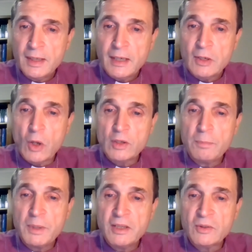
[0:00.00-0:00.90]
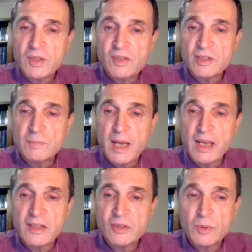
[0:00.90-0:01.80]
and holding political decision
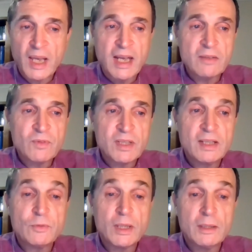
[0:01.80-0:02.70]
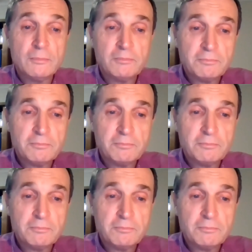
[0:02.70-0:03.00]
makers to account for delivering?